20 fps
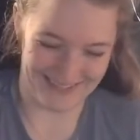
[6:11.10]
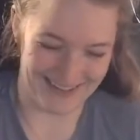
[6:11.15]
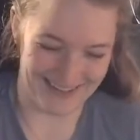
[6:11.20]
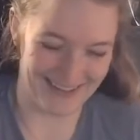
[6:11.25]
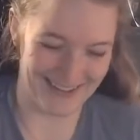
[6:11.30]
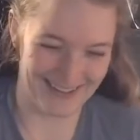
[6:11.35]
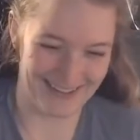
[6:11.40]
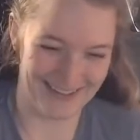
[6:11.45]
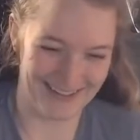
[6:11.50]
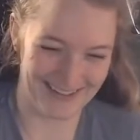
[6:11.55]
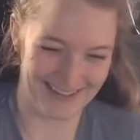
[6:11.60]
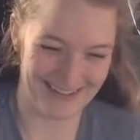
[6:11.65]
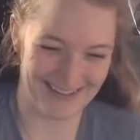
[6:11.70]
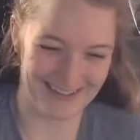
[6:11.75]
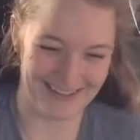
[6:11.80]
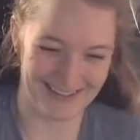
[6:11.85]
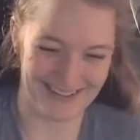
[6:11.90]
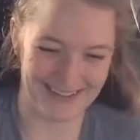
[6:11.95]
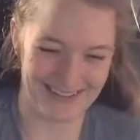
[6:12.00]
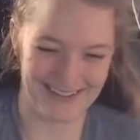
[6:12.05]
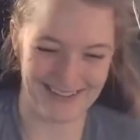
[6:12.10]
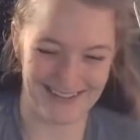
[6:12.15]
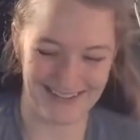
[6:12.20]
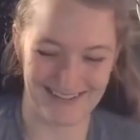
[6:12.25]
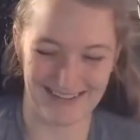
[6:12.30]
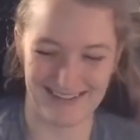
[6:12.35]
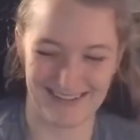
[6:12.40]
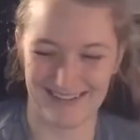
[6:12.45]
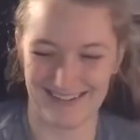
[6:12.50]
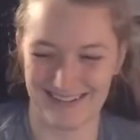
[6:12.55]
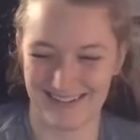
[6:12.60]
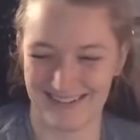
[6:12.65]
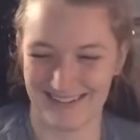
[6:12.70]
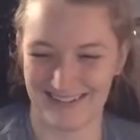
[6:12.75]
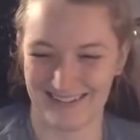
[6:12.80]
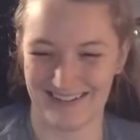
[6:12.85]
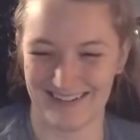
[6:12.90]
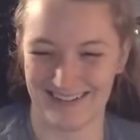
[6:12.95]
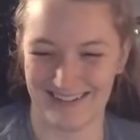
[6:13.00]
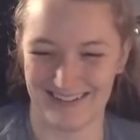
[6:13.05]

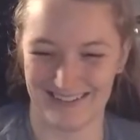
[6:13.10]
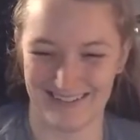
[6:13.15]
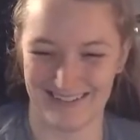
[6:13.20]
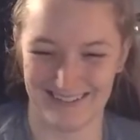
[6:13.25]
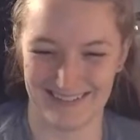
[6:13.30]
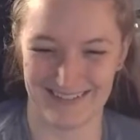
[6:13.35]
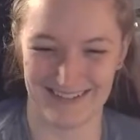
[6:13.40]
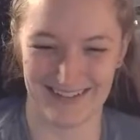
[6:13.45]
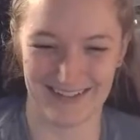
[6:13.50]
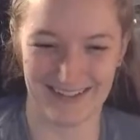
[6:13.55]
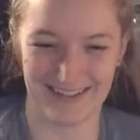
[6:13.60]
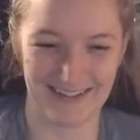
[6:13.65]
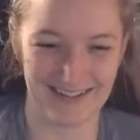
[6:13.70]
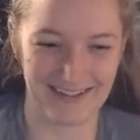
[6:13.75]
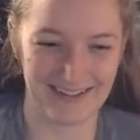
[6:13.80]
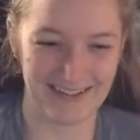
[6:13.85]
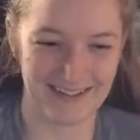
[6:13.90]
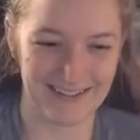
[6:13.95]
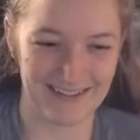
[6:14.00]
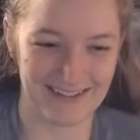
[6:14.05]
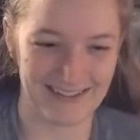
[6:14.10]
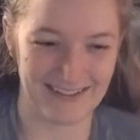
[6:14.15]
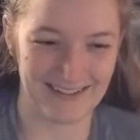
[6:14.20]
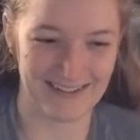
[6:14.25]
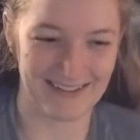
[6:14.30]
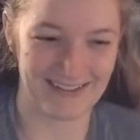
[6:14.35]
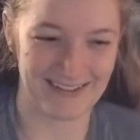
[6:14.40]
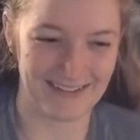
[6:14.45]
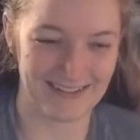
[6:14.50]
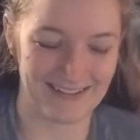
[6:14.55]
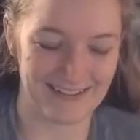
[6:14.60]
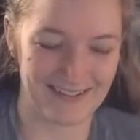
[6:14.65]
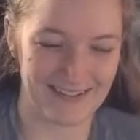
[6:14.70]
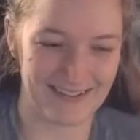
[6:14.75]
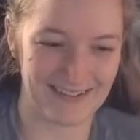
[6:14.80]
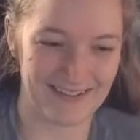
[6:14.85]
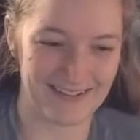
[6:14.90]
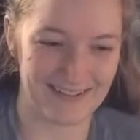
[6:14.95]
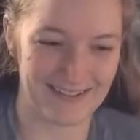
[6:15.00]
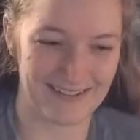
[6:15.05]

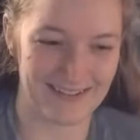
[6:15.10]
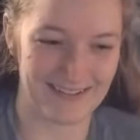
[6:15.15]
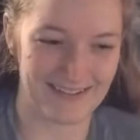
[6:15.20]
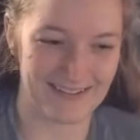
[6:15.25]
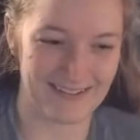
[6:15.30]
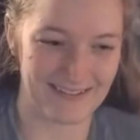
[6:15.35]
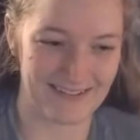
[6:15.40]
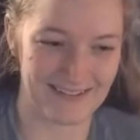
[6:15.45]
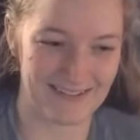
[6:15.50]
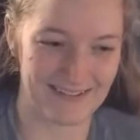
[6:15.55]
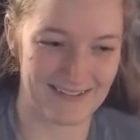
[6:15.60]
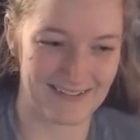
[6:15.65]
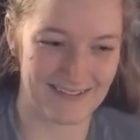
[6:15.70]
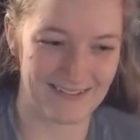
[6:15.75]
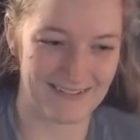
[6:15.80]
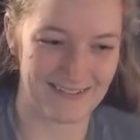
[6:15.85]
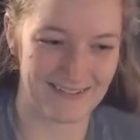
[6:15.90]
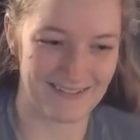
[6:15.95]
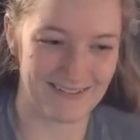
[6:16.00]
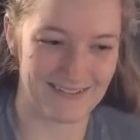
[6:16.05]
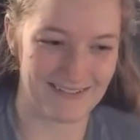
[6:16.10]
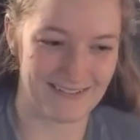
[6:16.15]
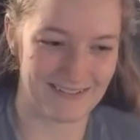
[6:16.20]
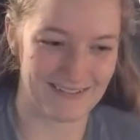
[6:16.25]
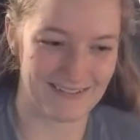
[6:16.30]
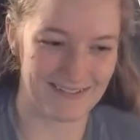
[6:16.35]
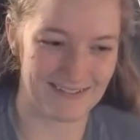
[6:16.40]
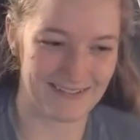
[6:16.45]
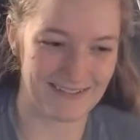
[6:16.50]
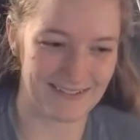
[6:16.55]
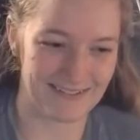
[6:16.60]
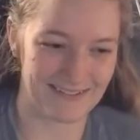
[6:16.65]
[no speech]